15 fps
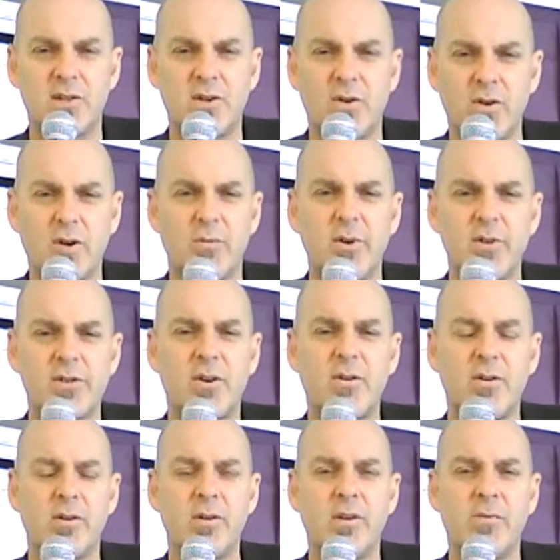He's going to
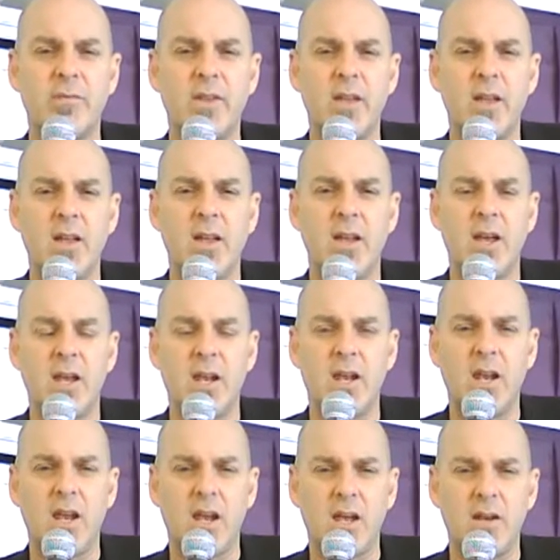return.
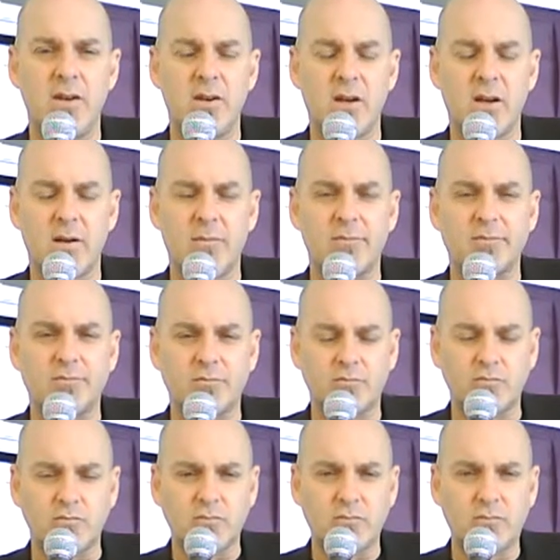And, and, uh,
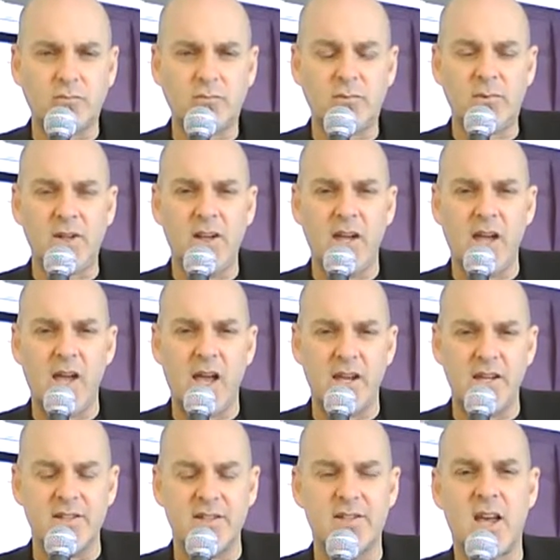
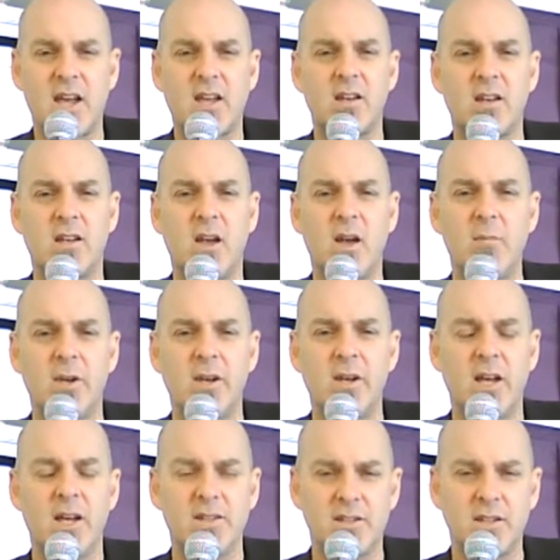at his second
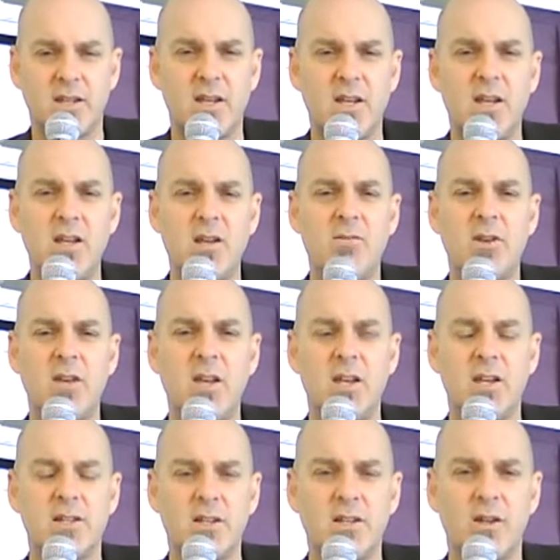coming as the King
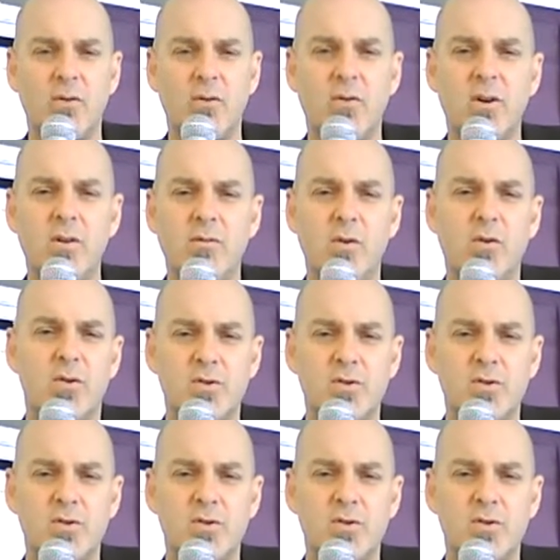of Kings and the Lord